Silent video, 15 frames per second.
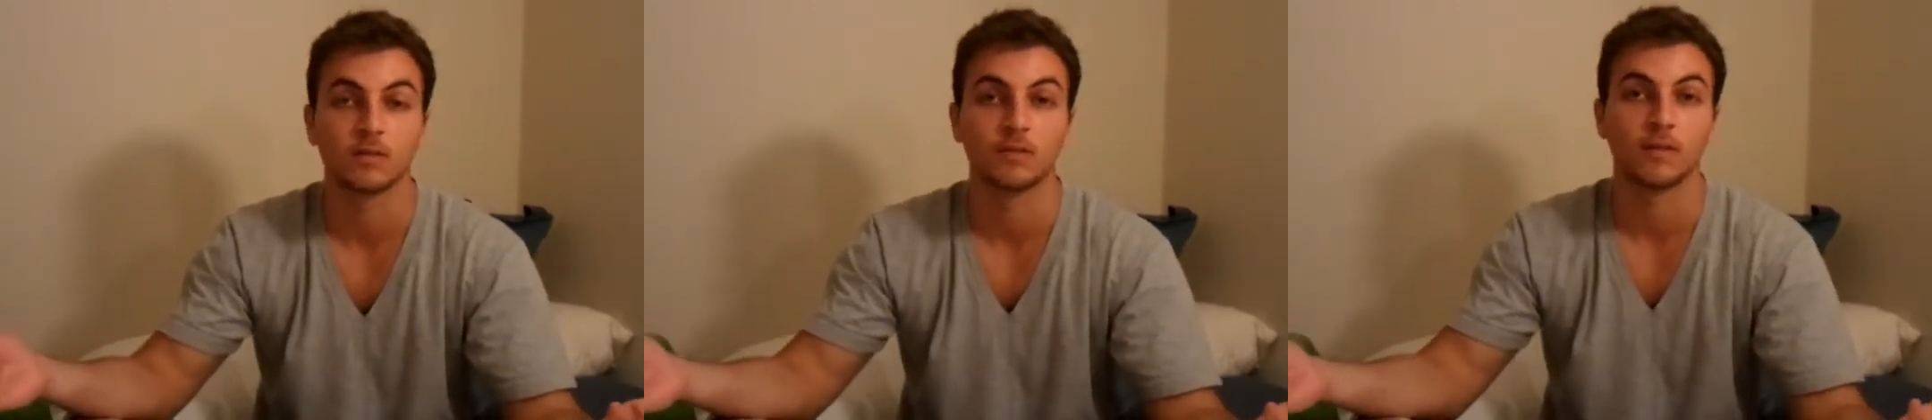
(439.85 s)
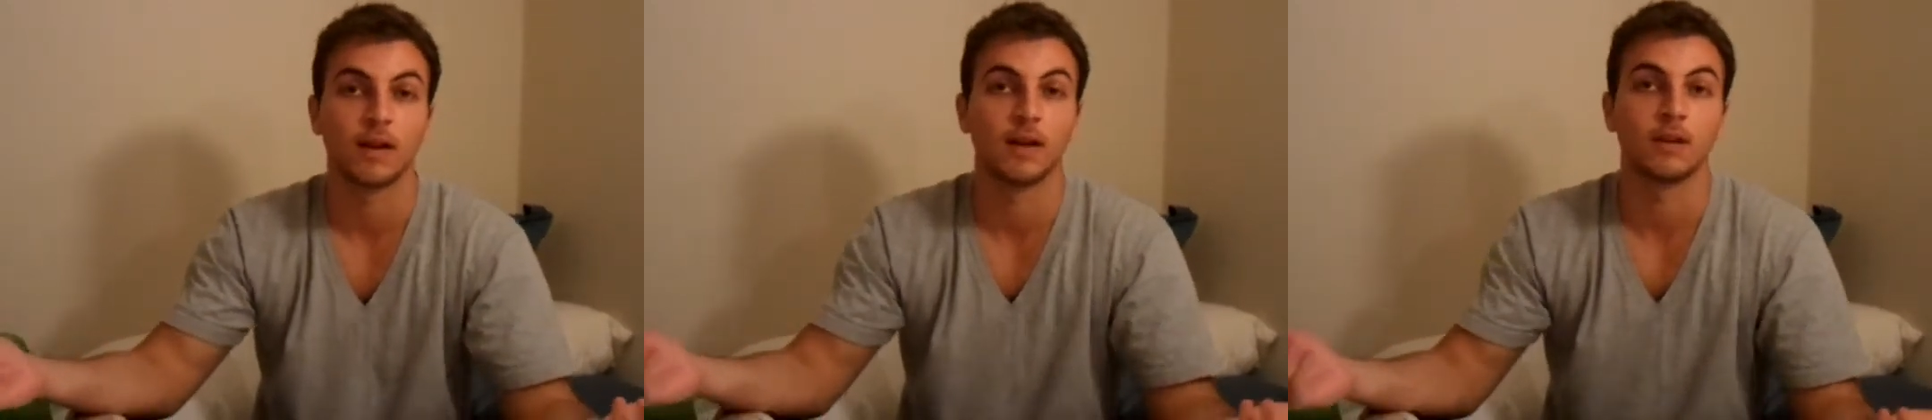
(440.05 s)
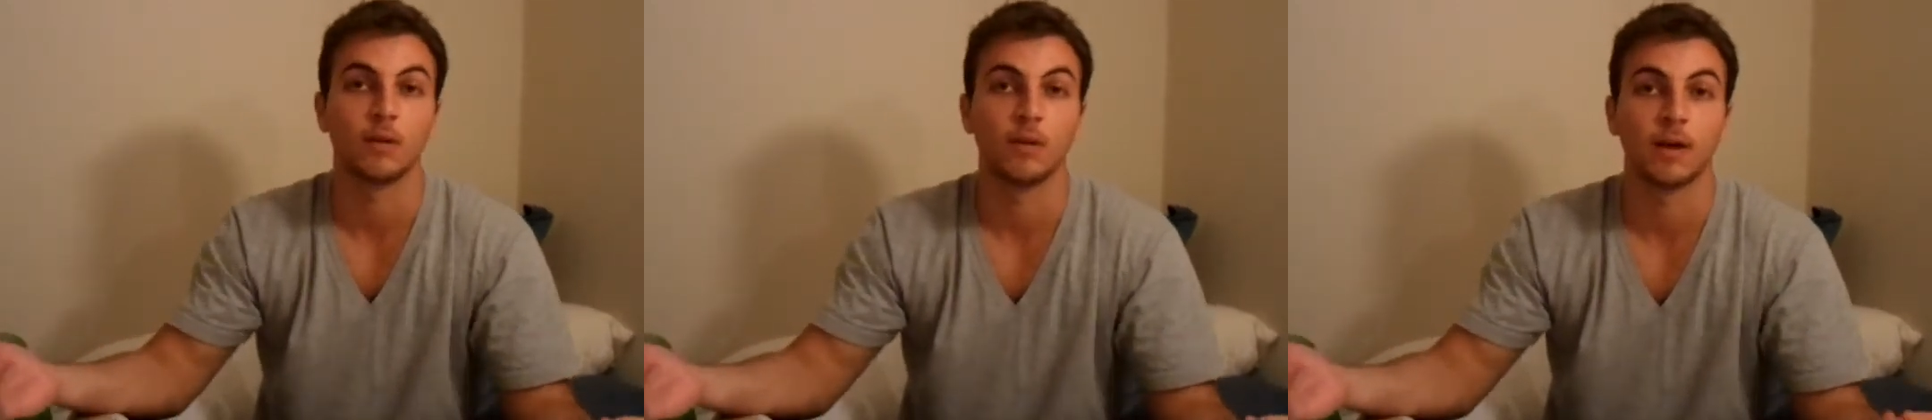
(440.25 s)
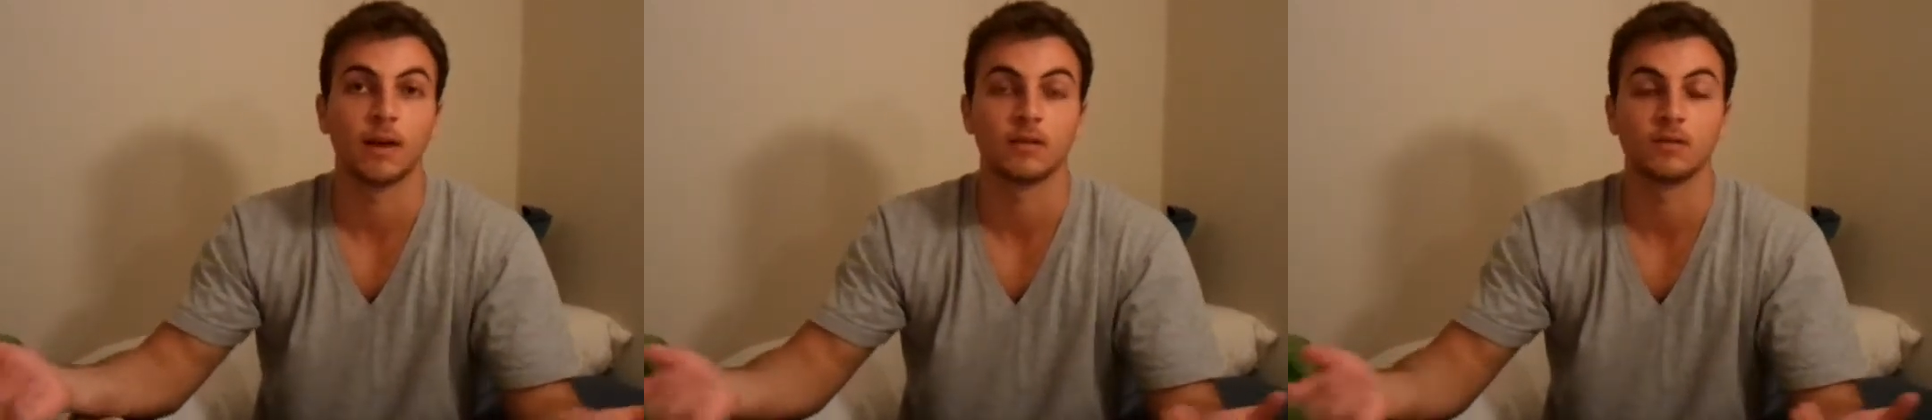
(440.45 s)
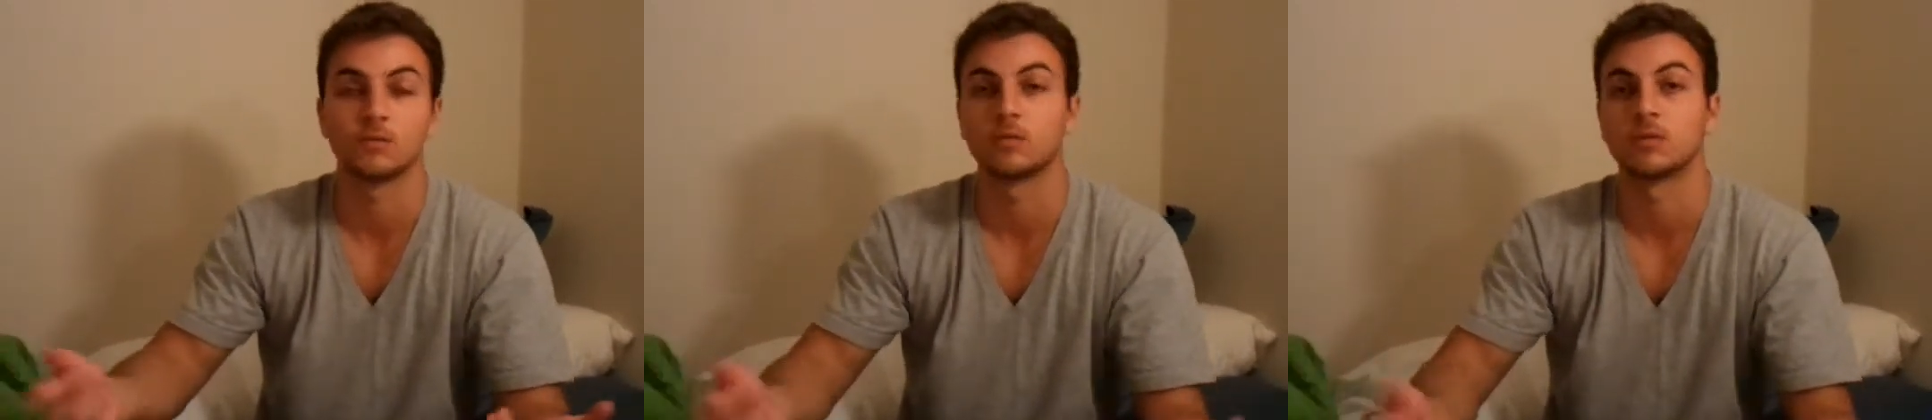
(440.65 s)
If I had no
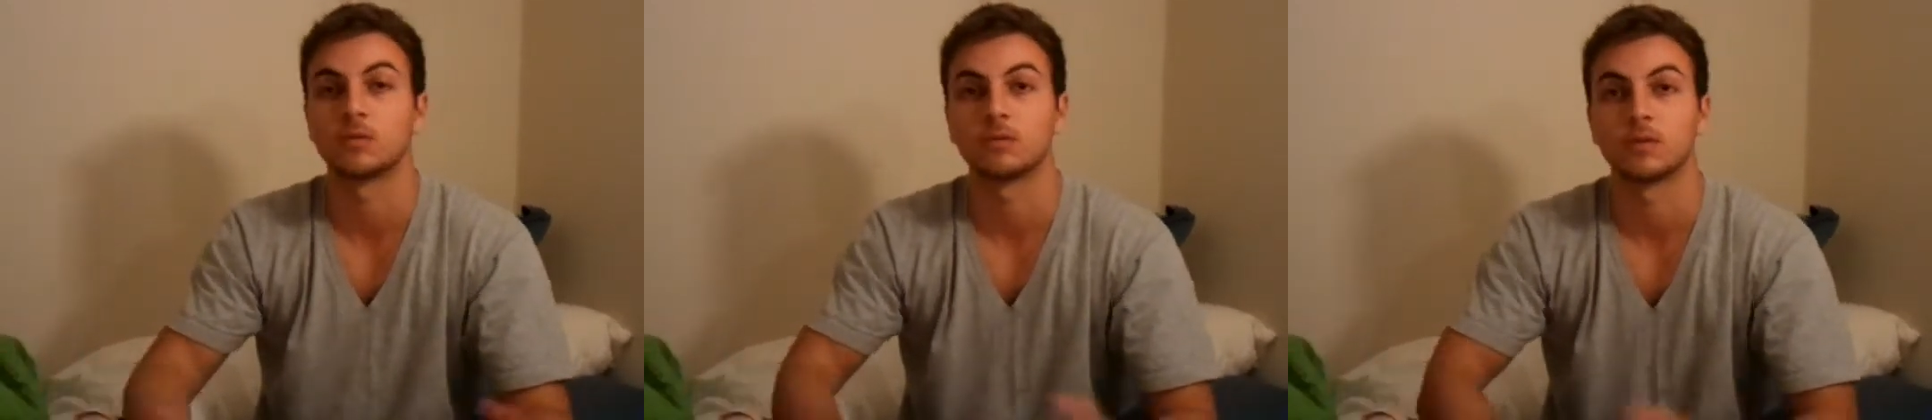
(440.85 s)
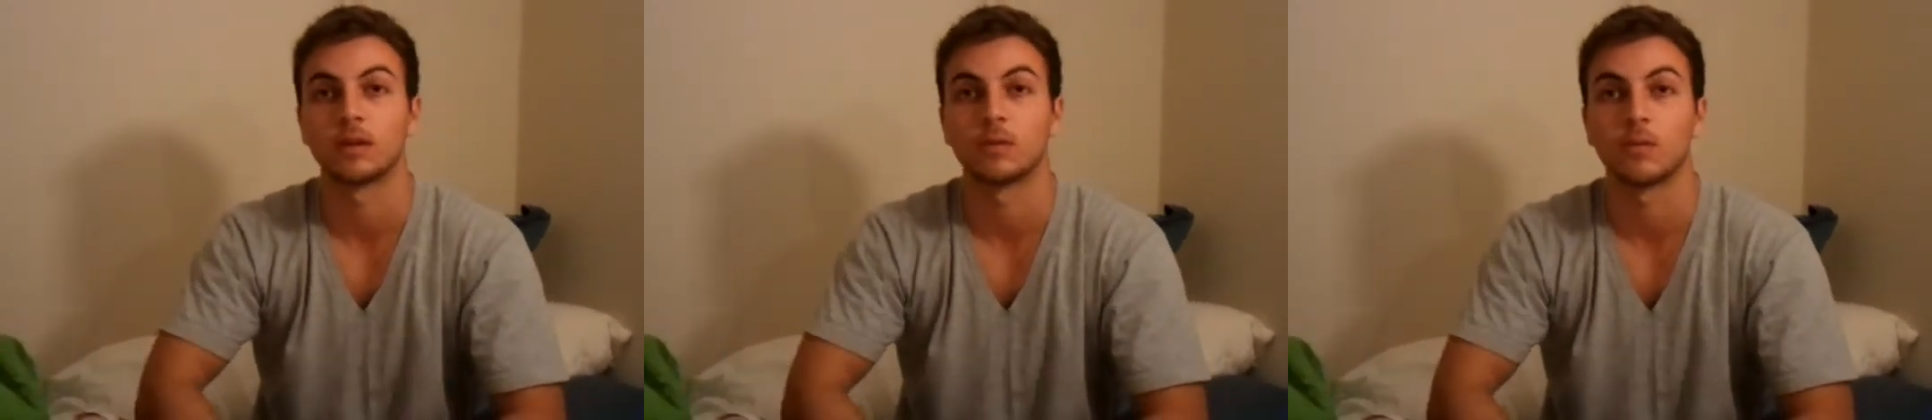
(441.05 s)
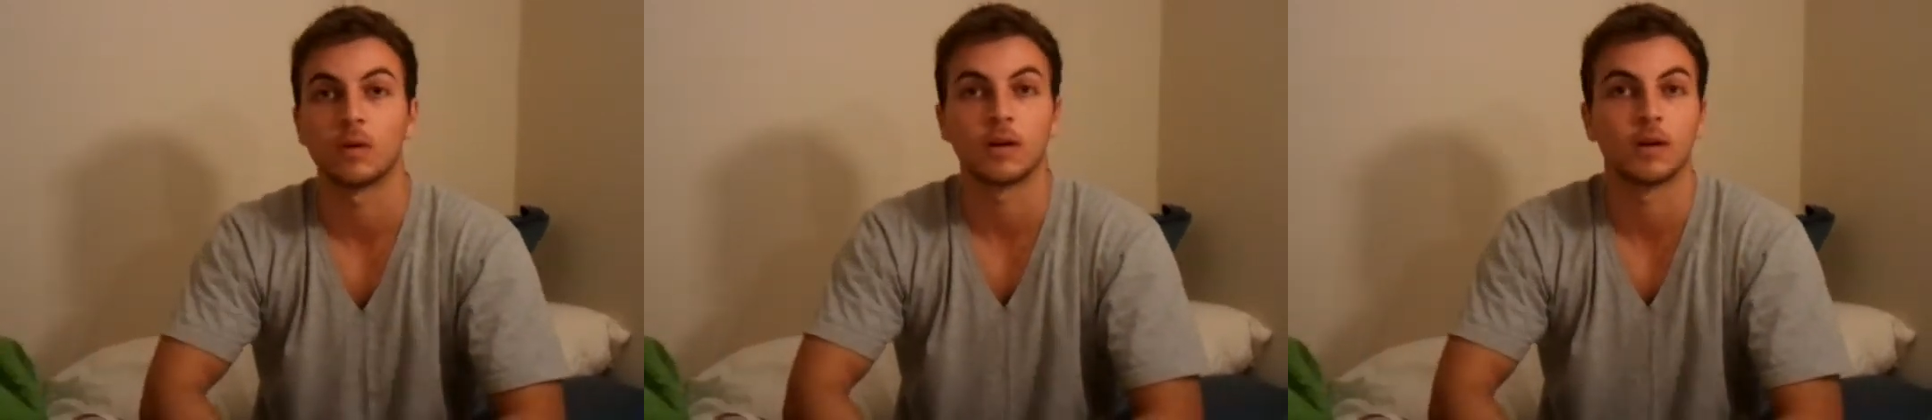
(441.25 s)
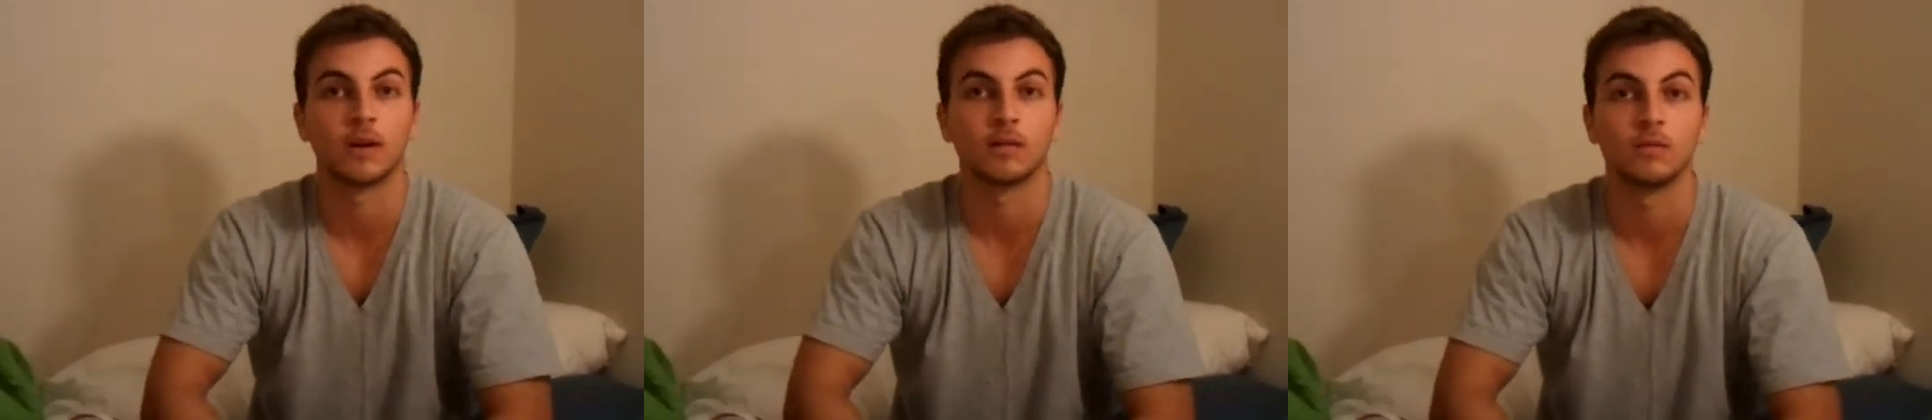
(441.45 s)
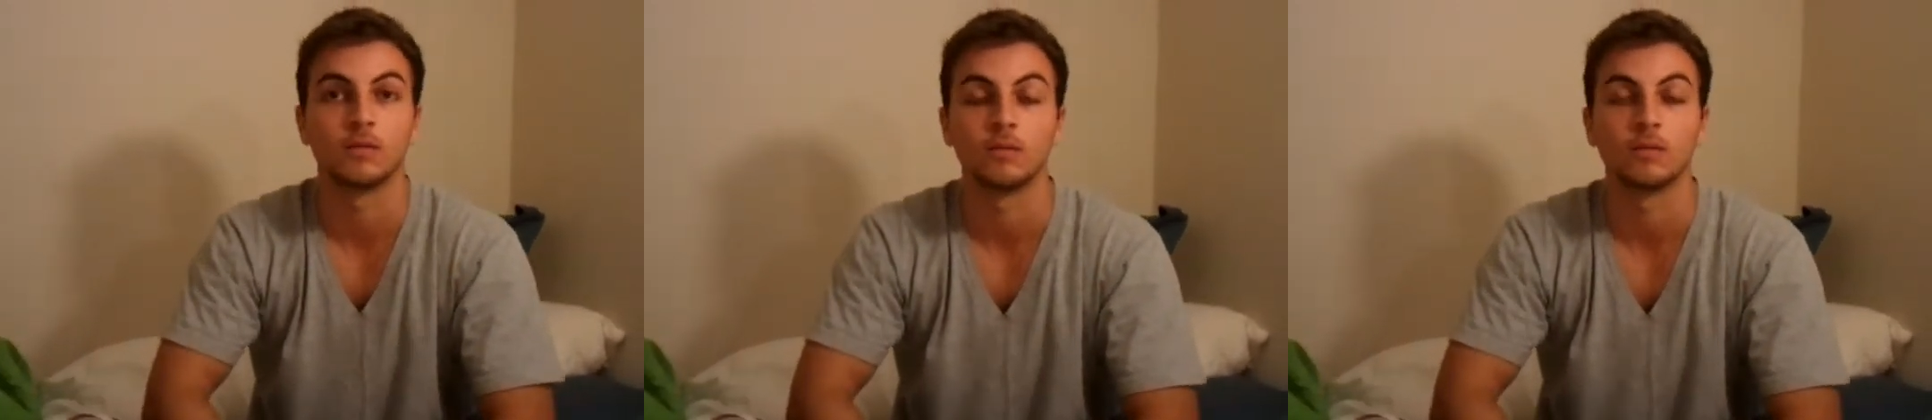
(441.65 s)
hands, what can
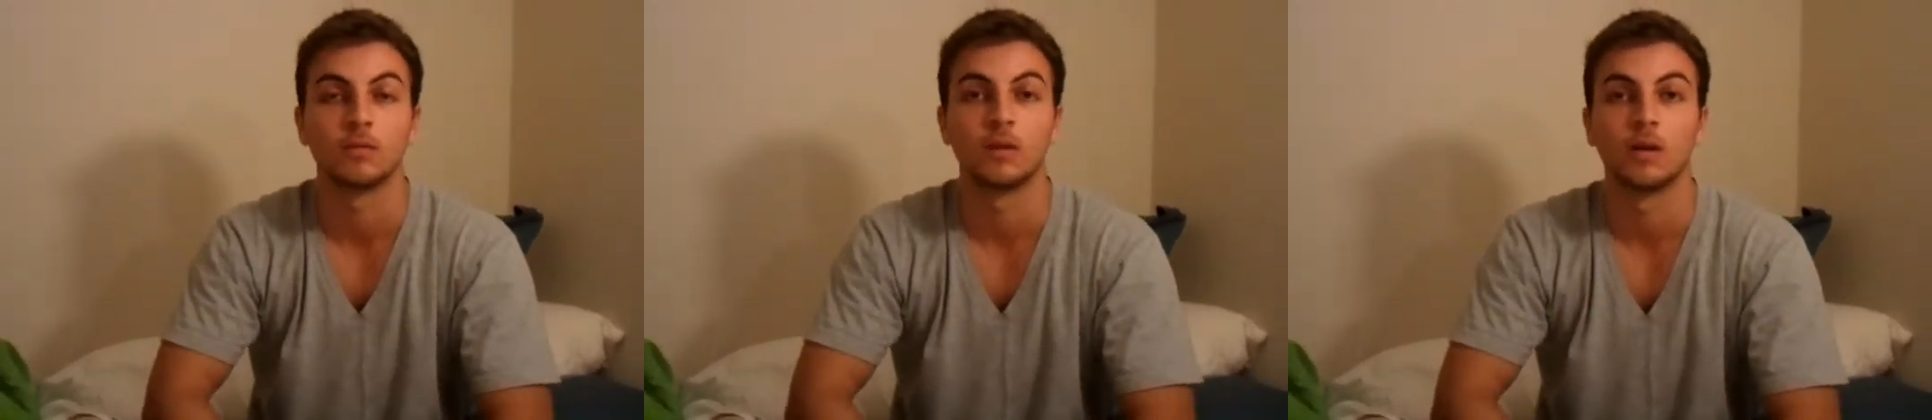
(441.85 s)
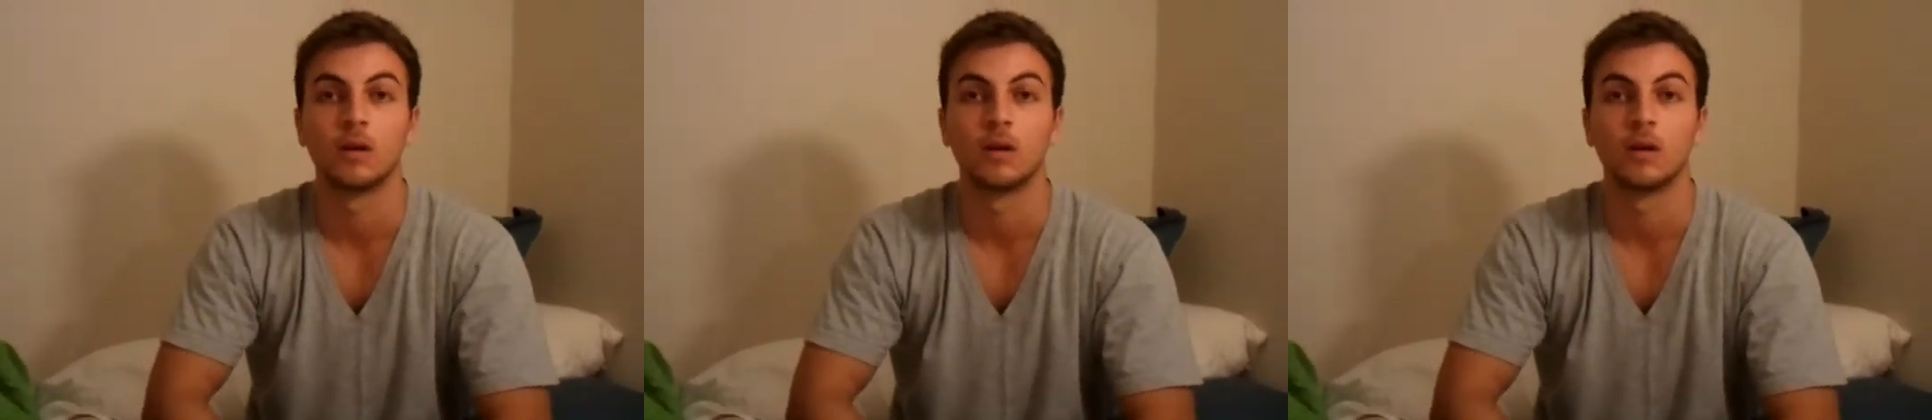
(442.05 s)
I do?